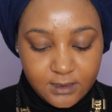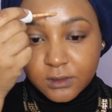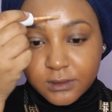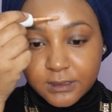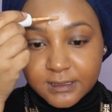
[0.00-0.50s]

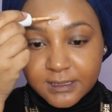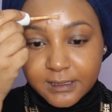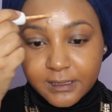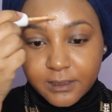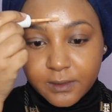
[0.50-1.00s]
So just a
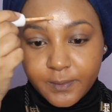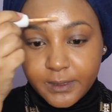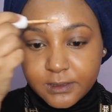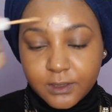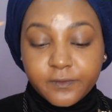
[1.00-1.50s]
little
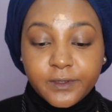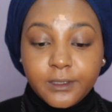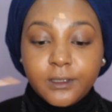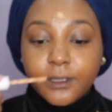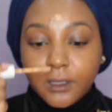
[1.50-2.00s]
bit over
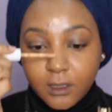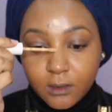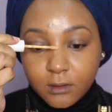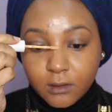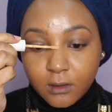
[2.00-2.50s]
here,